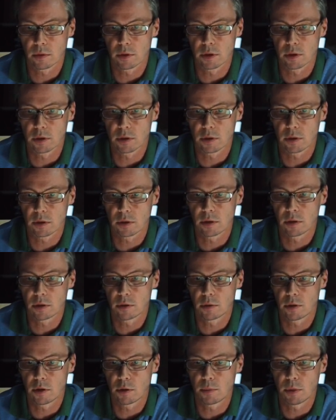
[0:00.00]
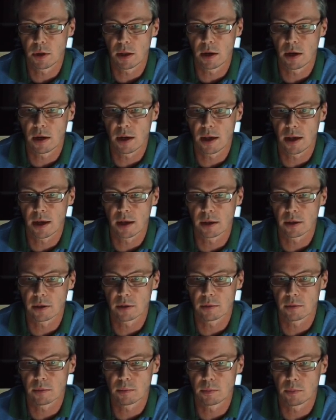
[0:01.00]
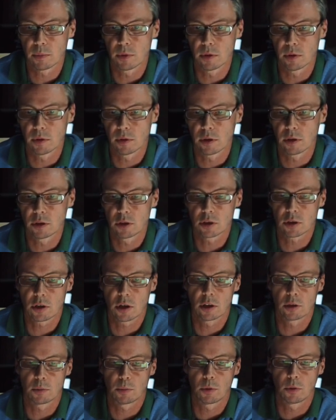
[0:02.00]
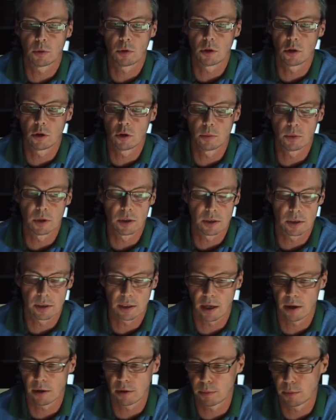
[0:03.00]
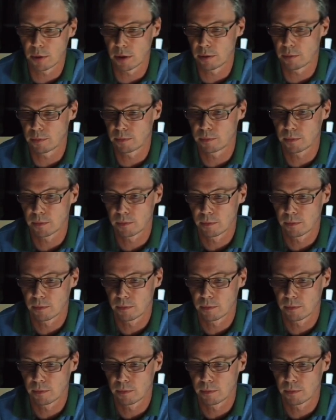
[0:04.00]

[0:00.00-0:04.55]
There's a little bit of lag, but I just like to pull the luminance down a bit.